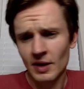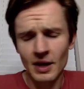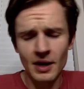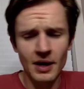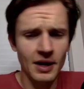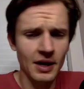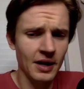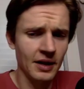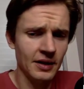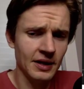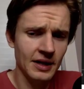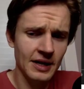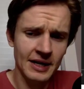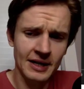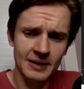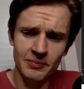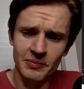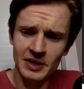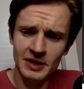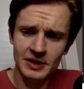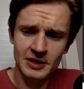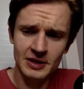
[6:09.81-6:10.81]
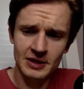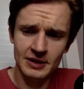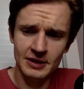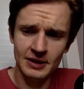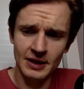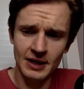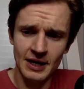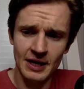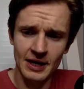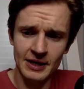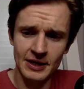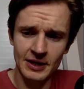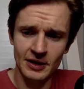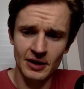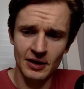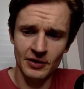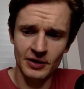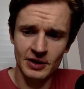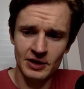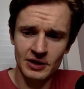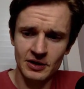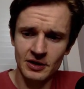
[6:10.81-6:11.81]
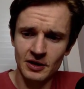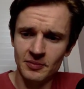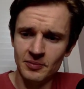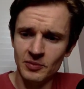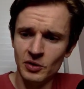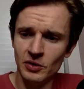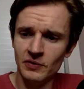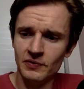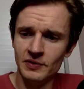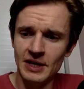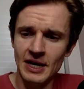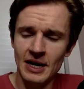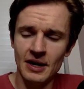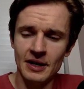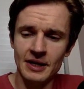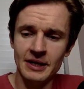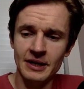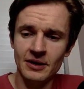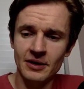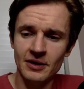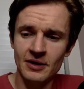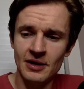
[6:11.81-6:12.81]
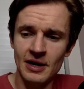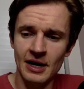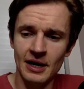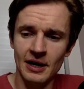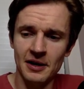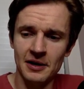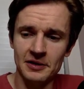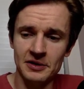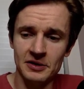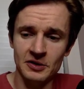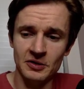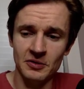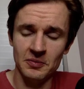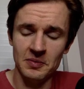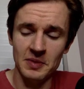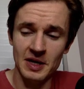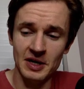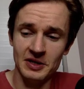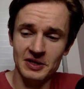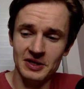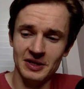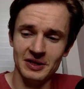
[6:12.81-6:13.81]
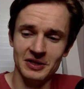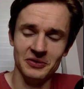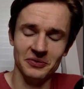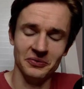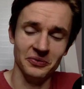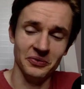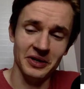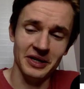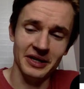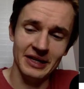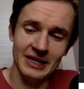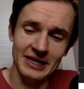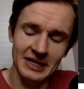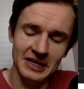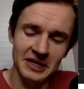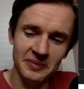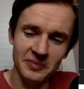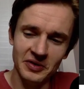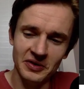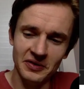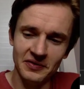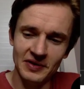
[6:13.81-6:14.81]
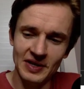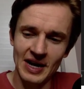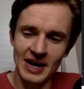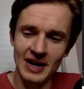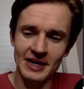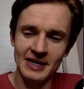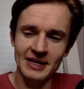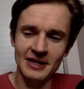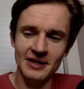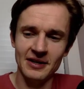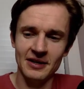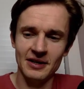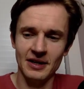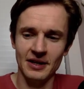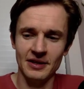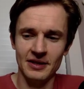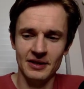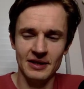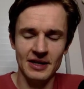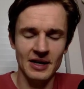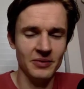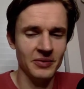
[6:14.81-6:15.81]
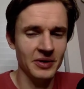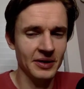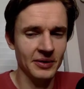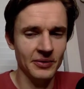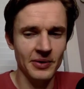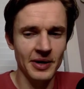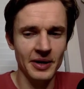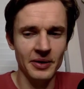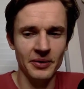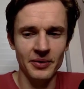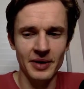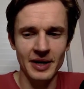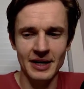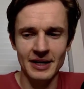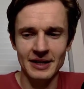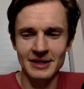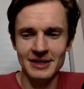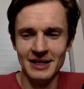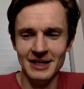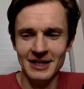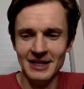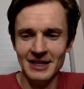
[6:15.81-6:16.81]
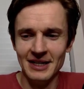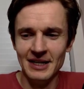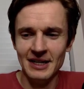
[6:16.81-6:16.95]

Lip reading: And then I can miss, this good move down here. I also missed this really good move down here. I think that went quite a ways.